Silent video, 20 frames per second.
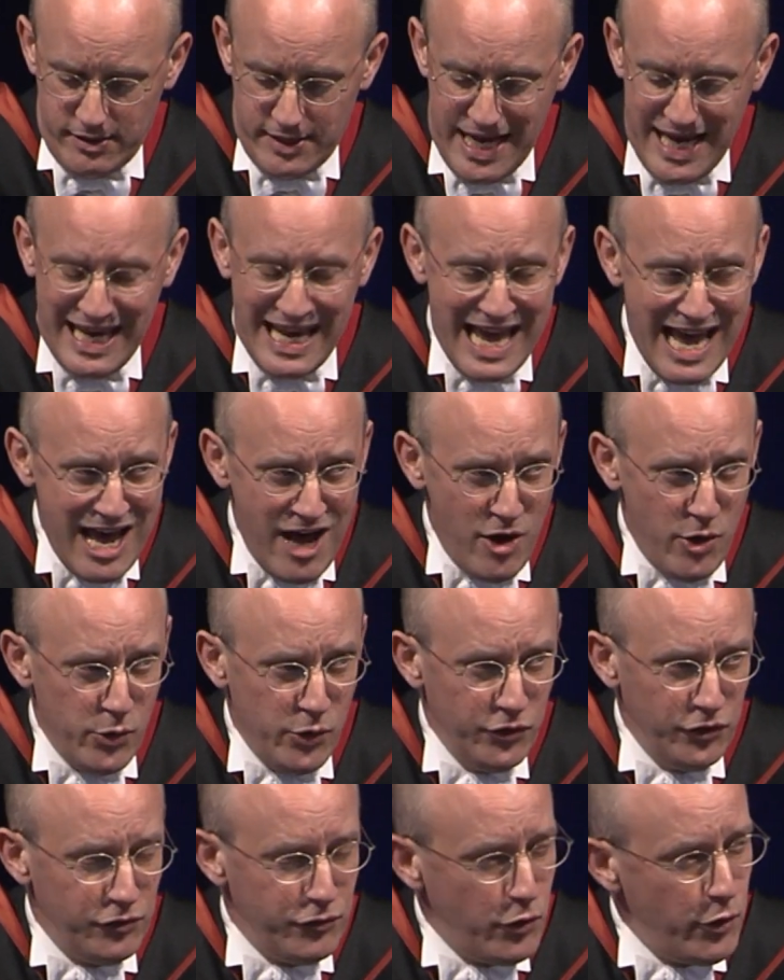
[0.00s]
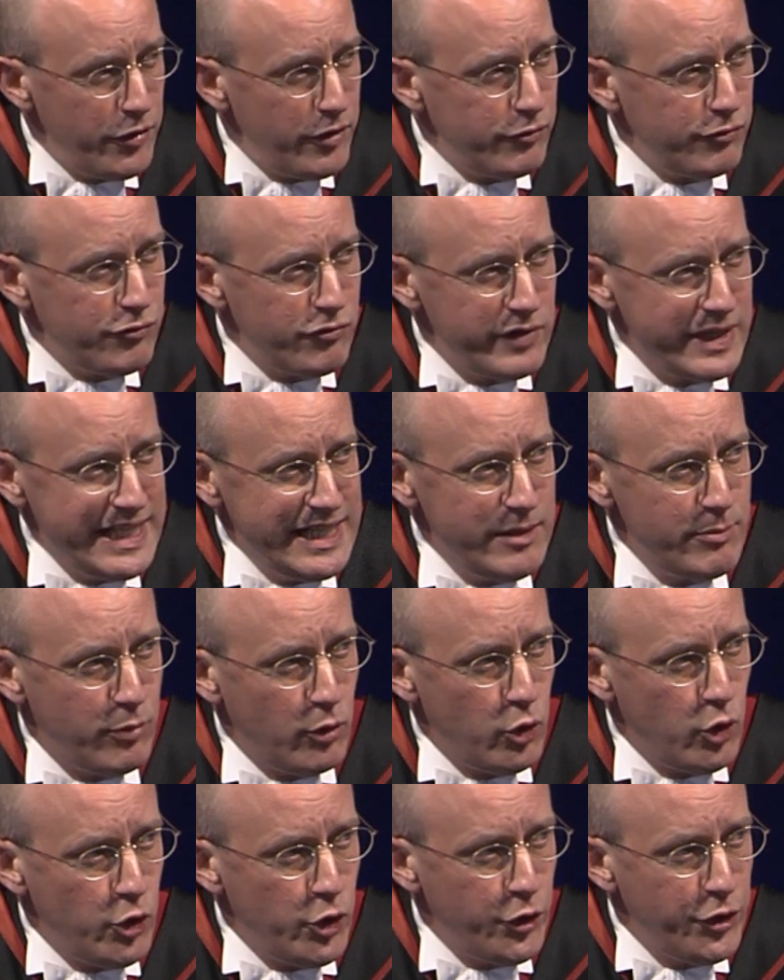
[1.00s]
allows for the
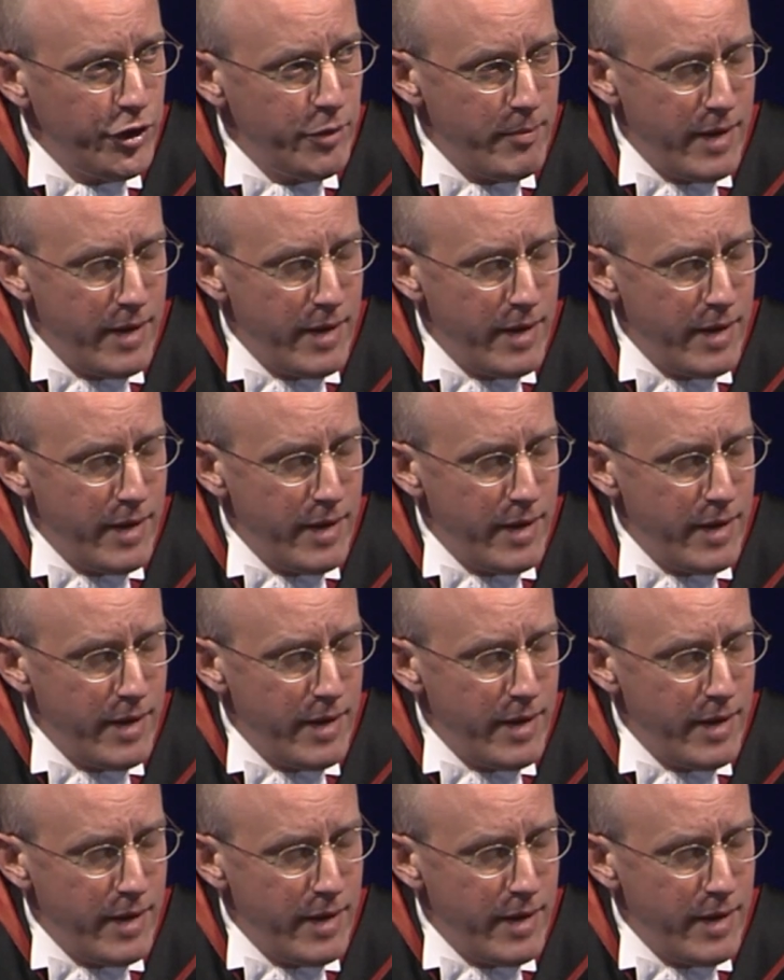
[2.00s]
free-born